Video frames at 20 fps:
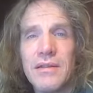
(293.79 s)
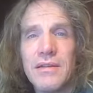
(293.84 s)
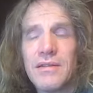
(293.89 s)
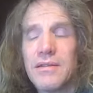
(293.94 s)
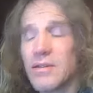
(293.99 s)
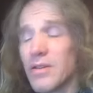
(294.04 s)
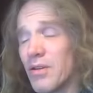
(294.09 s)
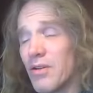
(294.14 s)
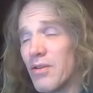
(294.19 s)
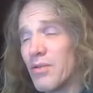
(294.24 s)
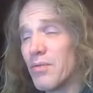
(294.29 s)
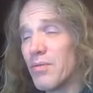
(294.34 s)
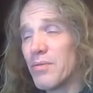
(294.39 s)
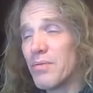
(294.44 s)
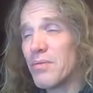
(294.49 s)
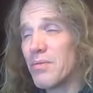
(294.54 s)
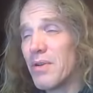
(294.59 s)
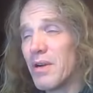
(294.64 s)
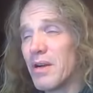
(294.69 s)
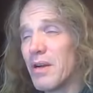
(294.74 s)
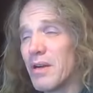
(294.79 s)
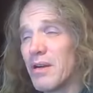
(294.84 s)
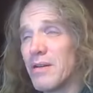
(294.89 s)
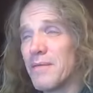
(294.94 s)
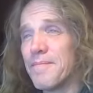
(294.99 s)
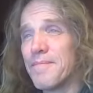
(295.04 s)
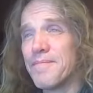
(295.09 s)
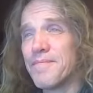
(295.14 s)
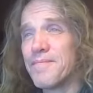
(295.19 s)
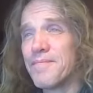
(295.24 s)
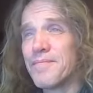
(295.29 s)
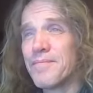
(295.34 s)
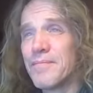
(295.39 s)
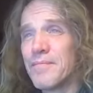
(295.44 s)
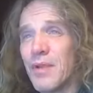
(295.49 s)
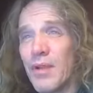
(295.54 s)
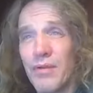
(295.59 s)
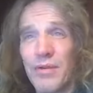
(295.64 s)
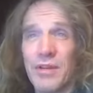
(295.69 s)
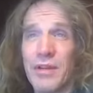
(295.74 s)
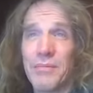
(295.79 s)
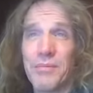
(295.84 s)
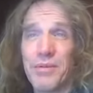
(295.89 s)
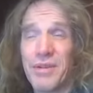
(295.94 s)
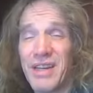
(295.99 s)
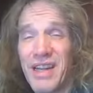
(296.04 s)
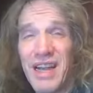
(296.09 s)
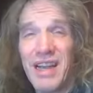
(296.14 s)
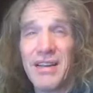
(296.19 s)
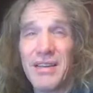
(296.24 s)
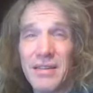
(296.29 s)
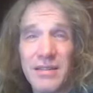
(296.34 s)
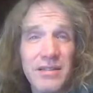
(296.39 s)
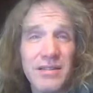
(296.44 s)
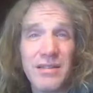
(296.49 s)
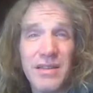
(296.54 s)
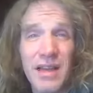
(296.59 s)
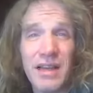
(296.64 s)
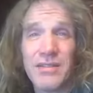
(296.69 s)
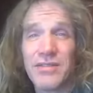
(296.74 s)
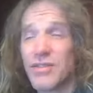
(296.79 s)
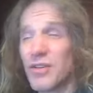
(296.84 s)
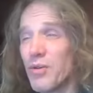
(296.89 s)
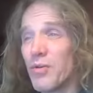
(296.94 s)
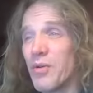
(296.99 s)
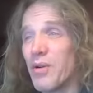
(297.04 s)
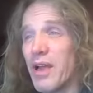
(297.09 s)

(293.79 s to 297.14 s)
So, um, you know, you can pretend it has no